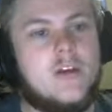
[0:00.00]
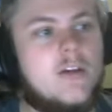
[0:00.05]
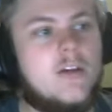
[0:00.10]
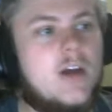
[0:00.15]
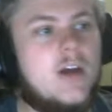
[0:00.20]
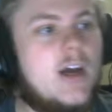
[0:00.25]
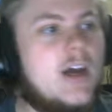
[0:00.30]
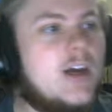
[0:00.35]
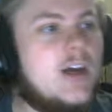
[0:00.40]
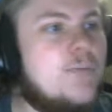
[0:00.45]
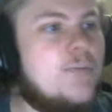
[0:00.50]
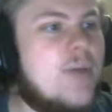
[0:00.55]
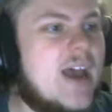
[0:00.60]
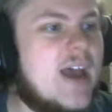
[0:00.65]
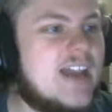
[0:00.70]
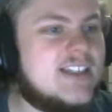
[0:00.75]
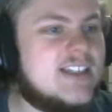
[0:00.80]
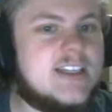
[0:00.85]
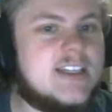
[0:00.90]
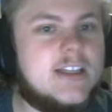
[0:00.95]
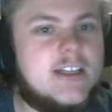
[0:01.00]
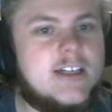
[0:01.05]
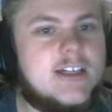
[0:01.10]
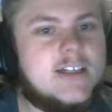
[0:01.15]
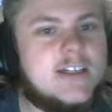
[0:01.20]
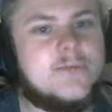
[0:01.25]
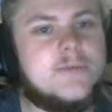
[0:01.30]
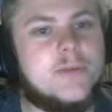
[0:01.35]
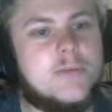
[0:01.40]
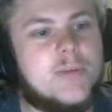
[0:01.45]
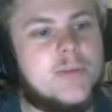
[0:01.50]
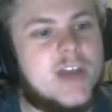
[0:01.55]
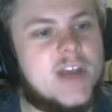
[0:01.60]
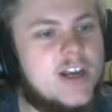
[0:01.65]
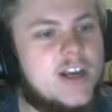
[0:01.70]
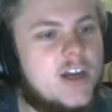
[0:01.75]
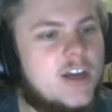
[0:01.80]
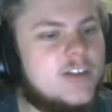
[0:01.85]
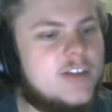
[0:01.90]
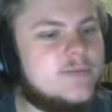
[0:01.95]
Badstilla from
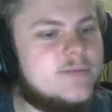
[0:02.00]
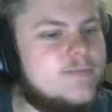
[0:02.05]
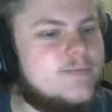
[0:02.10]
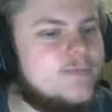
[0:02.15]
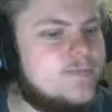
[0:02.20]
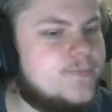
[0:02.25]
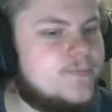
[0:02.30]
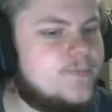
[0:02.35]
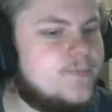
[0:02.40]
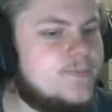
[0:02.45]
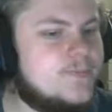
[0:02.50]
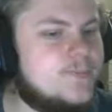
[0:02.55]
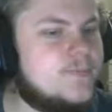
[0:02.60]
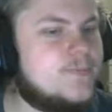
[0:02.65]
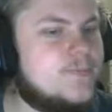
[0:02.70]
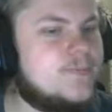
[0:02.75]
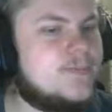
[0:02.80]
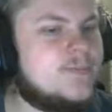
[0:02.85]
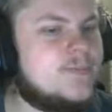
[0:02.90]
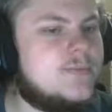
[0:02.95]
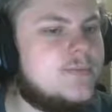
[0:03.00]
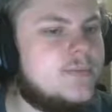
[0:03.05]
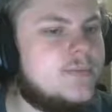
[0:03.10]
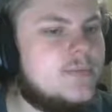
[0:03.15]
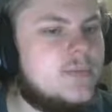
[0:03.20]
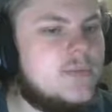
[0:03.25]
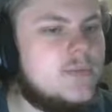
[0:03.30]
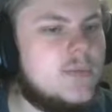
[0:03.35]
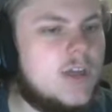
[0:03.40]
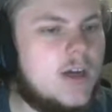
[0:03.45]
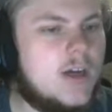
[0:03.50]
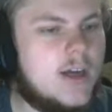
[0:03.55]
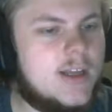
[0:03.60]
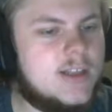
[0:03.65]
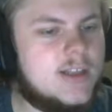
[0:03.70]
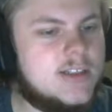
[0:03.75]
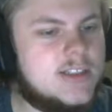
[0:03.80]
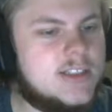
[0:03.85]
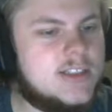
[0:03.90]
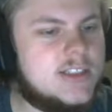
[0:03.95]
Panon. Got
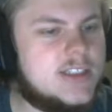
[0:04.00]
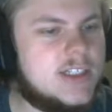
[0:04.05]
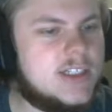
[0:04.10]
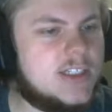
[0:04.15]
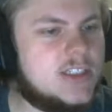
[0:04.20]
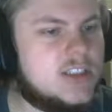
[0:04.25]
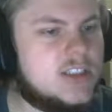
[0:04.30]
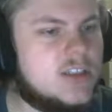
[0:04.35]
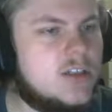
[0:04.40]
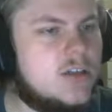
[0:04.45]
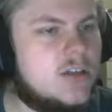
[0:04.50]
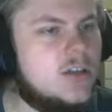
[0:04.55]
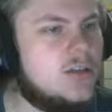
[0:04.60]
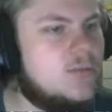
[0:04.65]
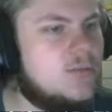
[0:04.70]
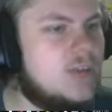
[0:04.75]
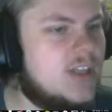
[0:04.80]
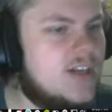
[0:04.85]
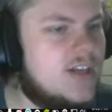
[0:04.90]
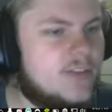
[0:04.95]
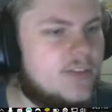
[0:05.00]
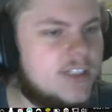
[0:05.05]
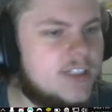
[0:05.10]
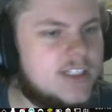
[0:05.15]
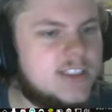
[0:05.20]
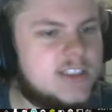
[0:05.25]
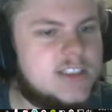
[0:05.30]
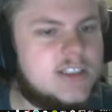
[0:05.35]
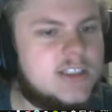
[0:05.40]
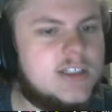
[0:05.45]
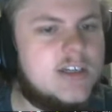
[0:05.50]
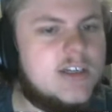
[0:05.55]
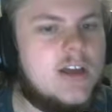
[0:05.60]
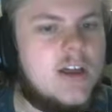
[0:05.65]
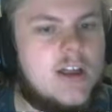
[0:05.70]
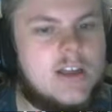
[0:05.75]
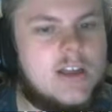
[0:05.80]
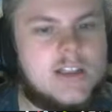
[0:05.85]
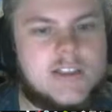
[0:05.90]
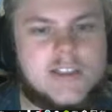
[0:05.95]
6-star Malevolence.
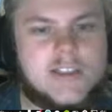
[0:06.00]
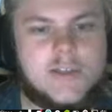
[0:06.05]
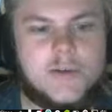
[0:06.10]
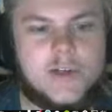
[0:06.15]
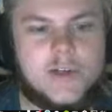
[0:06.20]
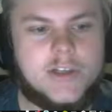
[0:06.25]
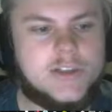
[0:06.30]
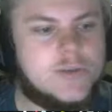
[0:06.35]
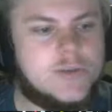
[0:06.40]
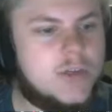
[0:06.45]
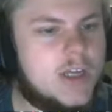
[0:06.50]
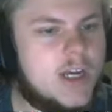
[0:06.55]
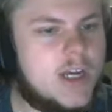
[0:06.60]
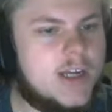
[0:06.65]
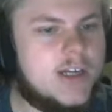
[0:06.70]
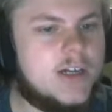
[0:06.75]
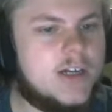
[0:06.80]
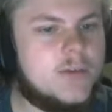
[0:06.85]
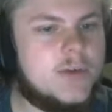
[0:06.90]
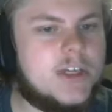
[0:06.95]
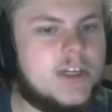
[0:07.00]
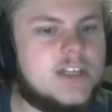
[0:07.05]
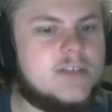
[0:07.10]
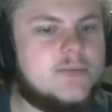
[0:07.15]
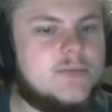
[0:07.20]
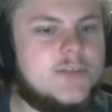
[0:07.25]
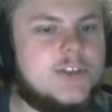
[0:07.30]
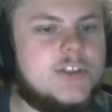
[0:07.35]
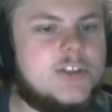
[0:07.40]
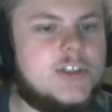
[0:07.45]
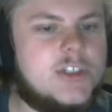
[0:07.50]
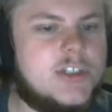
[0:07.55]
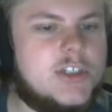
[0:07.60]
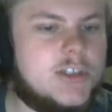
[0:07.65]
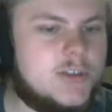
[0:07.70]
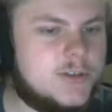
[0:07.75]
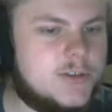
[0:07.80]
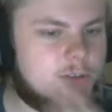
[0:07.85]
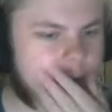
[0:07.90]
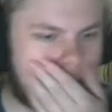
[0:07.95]
Let's see what else we got here. We got some good
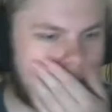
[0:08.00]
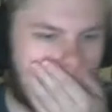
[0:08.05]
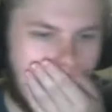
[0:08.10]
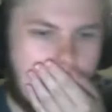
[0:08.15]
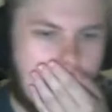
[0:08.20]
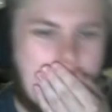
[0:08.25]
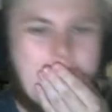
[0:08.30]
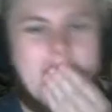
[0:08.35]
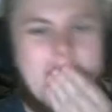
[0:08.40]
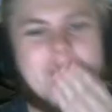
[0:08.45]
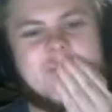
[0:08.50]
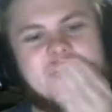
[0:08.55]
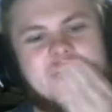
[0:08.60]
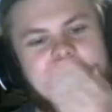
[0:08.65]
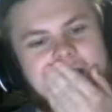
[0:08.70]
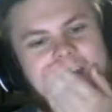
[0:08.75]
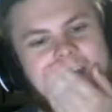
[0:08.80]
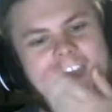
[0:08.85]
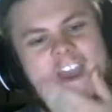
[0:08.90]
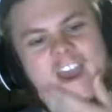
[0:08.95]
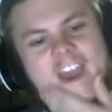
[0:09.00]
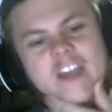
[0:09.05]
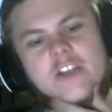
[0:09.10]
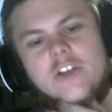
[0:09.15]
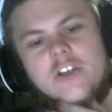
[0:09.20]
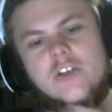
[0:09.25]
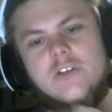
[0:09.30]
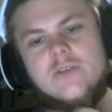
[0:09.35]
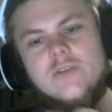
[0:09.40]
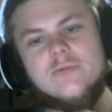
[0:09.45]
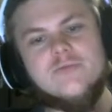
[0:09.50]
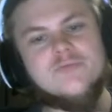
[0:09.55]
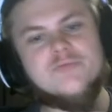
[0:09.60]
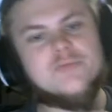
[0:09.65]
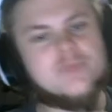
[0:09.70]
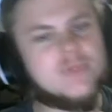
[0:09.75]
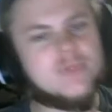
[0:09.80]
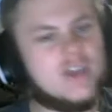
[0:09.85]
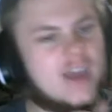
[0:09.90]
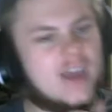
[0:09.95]
Geos. JK8.
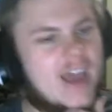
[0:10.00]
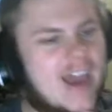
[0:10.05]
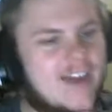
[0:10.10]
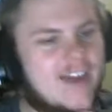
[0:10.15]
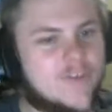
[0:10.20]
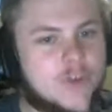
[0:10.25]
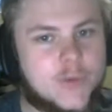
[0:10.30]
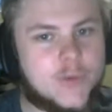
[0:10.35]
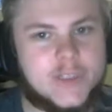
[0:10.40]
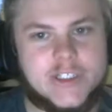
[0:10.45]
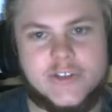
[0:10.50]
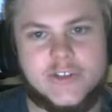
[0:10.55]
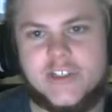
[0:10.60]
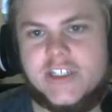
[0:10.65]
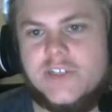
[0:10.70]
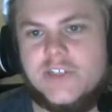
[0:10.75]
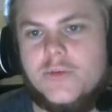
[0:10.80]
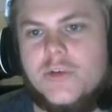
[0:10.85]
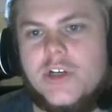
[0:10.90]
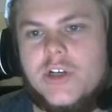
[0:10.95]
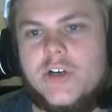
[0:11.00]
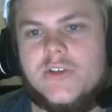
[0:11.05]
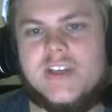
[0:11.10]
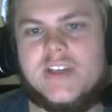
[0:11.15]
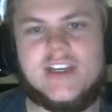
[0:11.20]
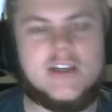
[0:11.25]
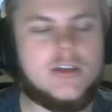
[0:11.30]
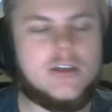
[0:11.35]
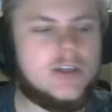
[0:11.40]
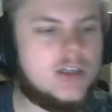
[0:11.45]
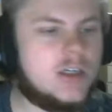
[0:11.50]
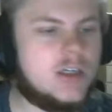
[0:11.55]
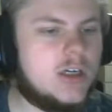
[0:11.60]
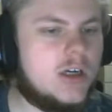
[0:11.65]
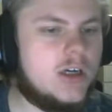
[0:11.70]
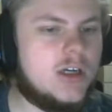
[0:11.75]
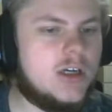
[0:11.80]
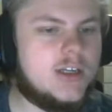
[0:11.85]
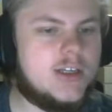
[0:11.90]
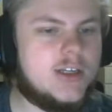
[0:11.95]
After we do this, we'll go take a look
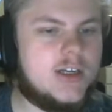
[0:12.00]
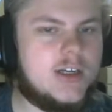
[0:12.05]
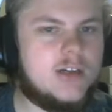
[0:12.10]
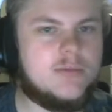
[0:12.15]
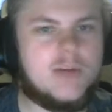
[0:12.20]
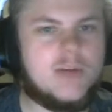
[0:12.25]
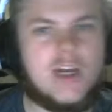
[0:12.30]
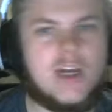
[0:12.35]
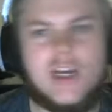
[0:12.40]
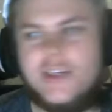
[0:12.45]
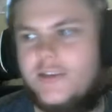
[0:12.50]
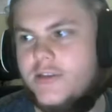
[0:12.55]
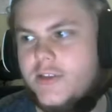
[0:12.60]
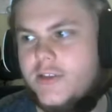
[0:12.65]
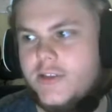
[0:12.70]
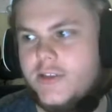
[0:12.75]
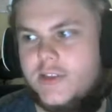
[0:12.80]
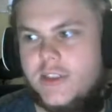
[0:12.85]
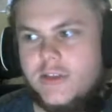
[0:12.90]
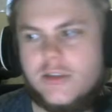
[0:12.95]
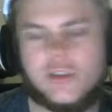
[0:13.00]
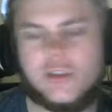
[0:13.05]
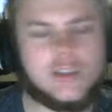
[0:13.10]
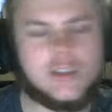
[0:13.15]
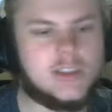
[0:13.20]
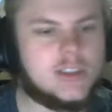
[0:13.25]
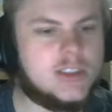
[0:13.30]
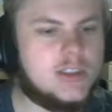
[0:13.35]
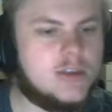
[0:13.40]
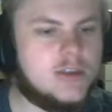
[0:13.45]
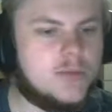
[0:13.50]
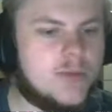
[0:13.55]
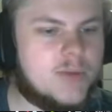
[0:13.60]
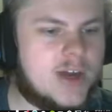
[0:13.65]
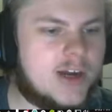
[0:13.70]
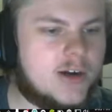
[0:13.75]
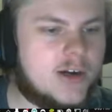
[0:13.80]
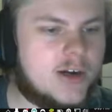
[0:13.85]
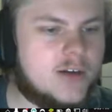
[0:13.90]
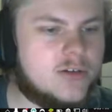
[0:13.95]
on hot utils, as you can see in the
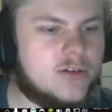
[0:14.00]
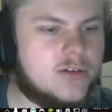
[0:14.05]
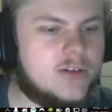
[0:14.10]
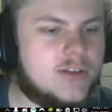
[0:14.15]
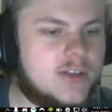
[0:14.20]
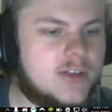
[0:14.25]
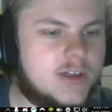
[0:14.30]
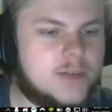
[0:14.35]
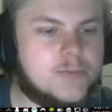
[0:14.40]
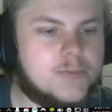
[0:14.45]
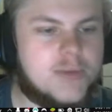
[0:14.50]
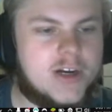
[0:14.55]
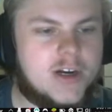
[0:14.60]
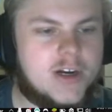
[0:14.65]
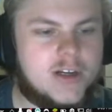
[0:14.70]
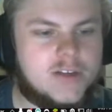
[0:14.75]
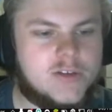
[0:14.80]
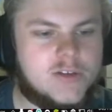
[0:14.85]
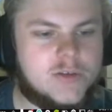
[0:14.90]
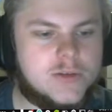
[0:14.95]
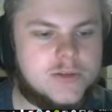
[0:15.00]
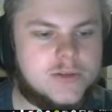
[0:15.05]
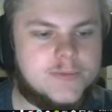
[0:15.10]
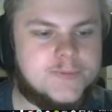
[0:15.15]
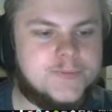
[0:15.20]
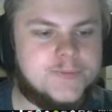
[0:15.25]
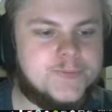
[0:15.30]
background, the comparing tool.